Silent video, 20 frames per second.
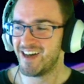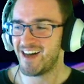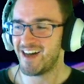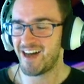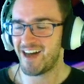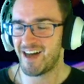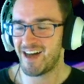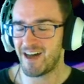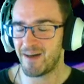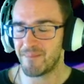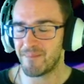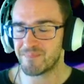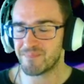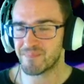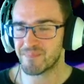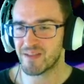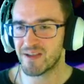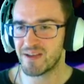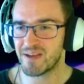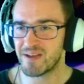um,
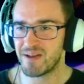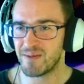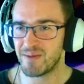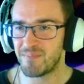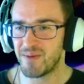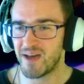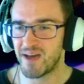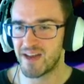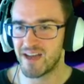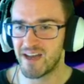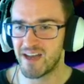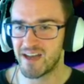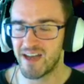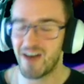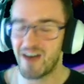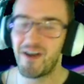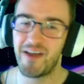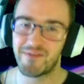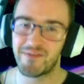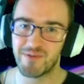but uh,
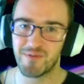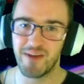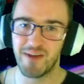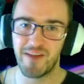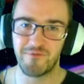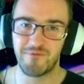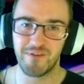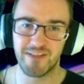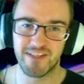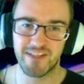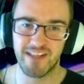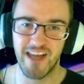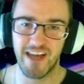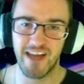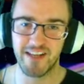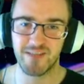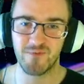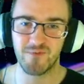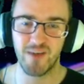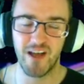I'll have to reference
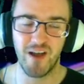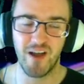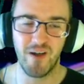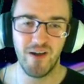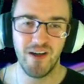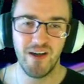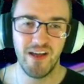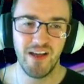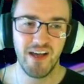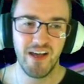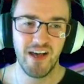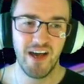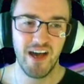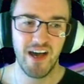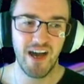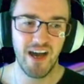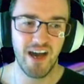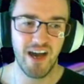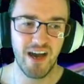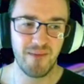that as well.
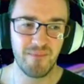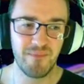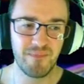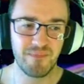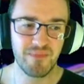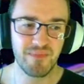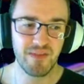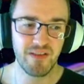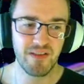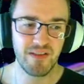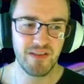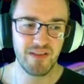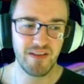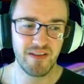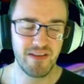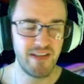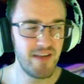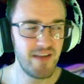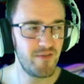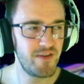Um,
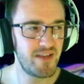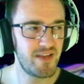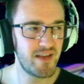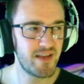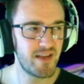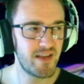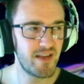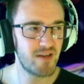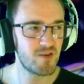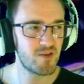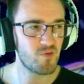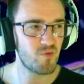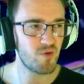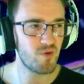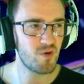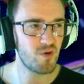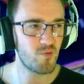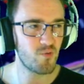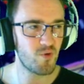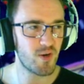never did get into
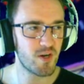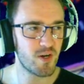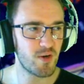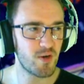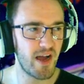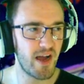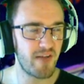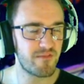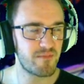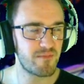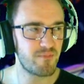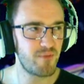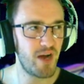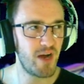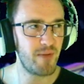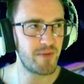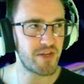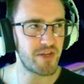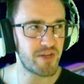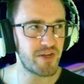World of Warcraft.
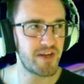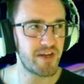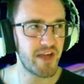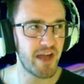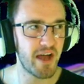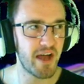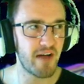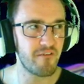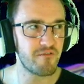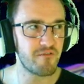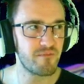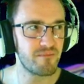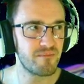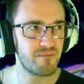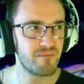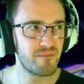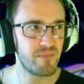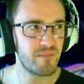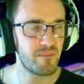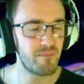Probably could have,
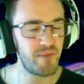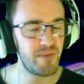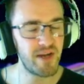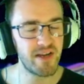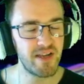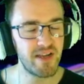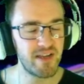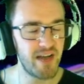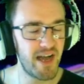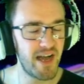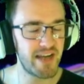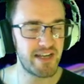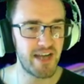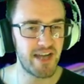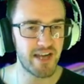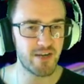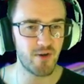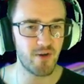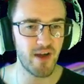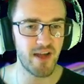but I
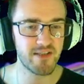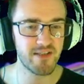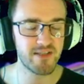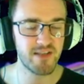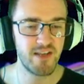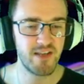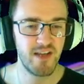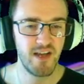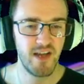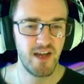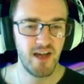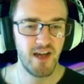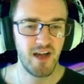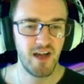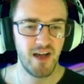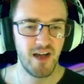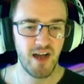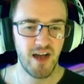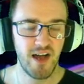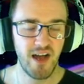digress.
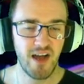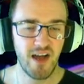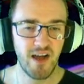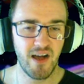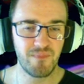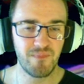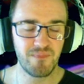Uh,